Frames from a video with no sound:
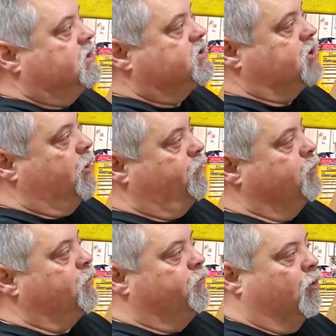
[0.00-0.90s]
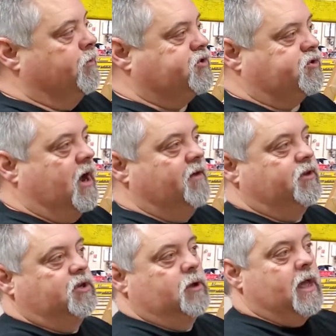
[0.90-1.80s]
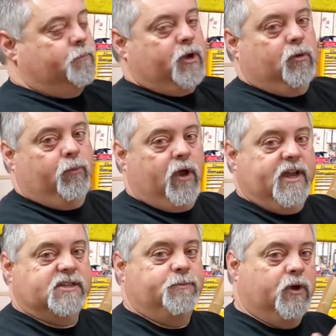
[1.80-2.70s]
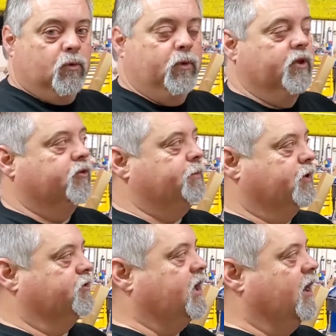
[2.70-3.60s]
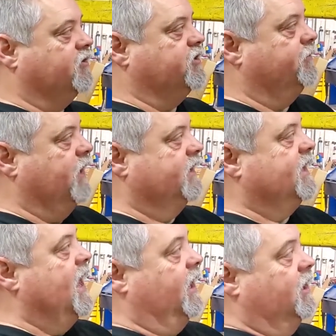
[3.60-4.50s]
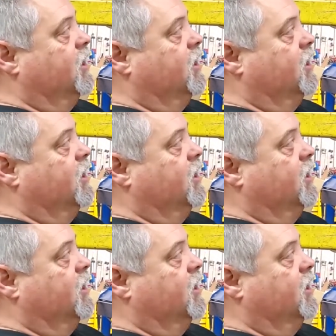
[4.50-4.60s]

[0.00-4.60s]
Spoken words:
So if you're performance driving, you add bigger brakes, bigger wheels, bigger tires, stuff like that,